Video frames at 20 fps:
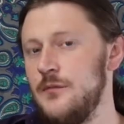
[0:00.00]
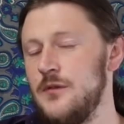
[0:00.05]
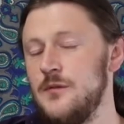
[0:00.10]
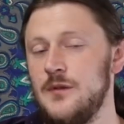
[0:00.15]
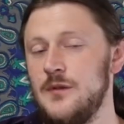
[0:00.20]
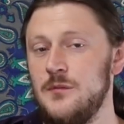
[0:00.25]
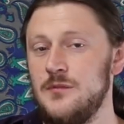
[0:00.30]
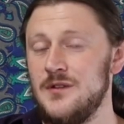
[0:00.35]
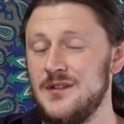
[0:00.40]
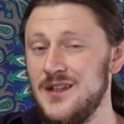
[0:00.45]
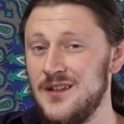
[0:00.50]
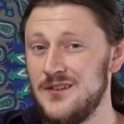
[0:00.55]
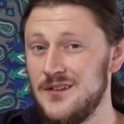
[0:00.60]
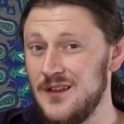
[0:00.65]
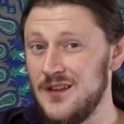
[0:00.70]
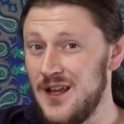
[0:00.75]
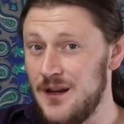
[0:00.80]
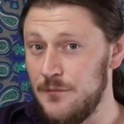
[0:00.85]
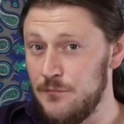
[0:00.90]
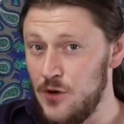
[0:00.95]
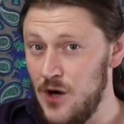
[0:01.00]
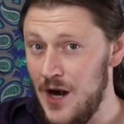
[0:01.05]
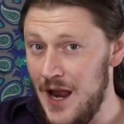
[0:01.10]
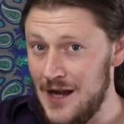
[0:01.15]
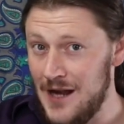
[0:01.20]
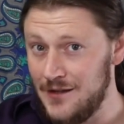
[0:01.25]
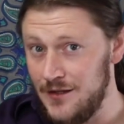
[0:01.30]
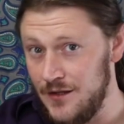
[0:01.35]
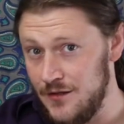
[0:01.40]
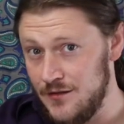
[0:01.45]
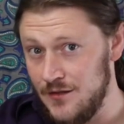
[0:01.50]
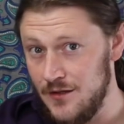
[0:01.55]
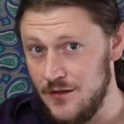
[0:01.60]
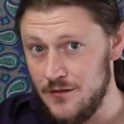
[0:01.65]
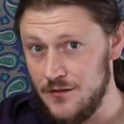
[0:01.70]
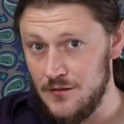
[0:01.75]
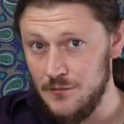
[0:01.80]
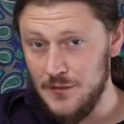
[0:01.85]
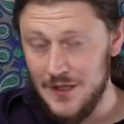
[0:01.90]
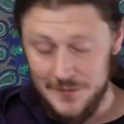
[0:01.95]
Sometimes it takes a lot of practice,
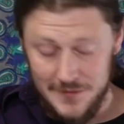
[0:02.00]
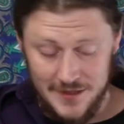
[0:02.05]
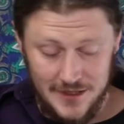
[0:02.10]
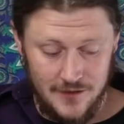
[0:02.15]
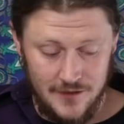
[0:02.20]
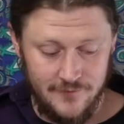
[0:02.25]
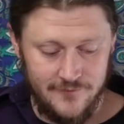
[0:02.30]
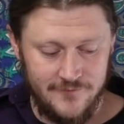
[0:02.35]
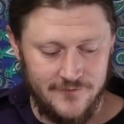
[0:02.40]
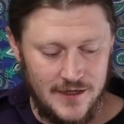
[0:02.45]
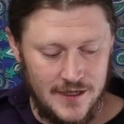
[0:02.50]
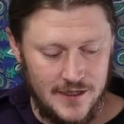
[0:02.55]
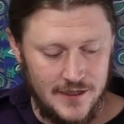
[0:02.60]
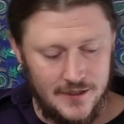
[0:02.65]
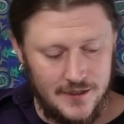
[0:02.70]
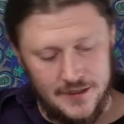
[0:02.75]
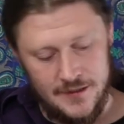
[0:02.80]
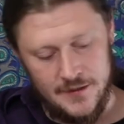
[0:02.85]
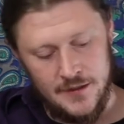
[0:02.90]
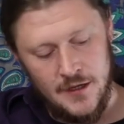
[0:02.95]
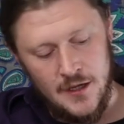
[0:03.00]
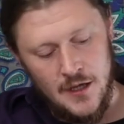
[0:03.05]
as you may be finding.